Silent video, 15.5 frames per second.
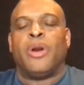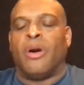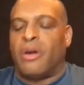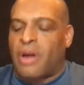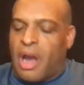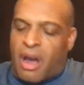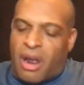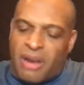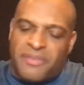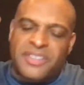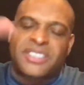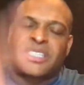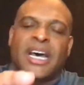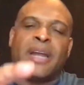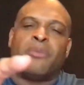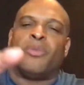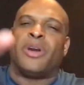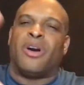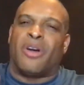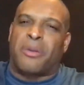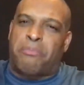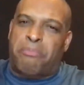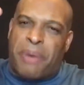We're going to, all of a sudden, we're
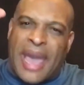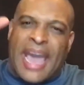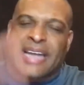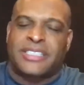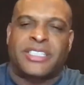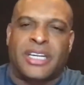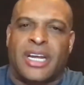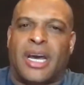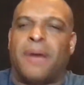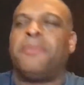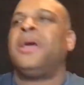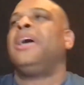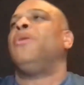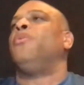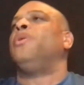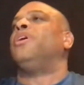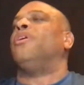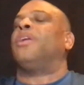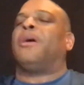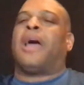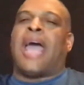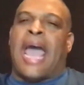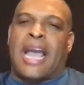going to patch it up. We're
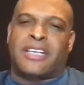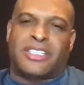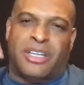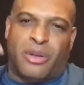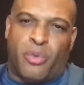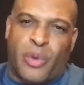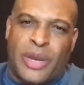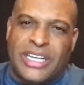going to actually